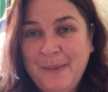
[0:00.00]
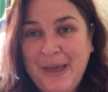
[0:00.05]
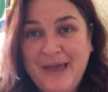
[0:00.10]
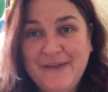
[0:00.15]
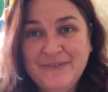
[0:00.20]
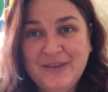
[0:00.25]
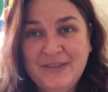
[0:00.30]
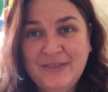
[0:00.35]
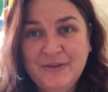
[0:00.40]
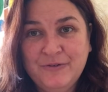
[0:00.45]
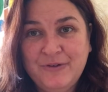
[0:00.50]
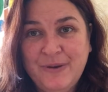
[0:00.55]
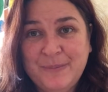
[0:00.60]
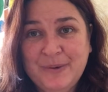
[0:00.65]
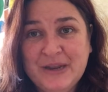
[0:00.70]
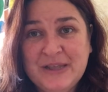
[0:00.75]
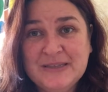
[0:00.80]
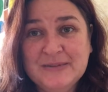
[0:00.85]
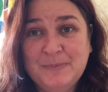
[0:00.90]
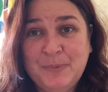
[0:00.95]
having the
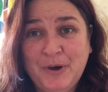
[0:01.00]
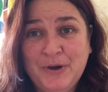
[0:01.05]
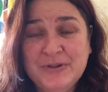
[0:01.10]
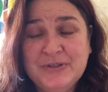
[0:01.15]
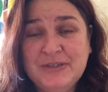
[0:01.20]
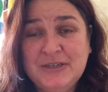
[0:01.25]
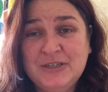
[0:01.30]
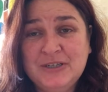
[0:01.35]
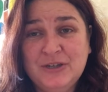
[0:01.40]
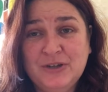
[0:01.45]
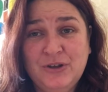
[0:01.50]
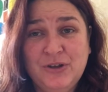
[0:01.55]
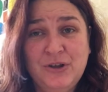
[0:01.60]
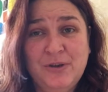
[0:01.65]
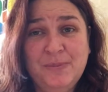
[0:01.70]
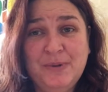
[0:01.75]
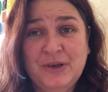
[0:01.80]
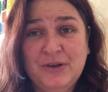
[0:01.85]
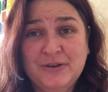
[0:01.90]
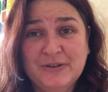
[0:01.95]
remedies posted to
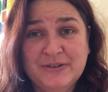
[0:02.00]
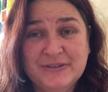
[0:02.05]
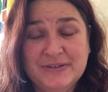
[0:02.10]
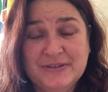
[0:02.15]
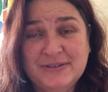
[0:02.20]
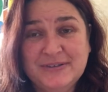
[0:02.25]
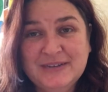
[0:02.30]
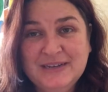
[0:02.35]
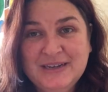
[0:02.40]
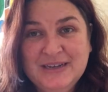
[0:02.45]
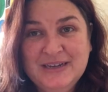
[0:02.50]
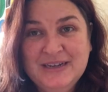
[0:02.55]
you, because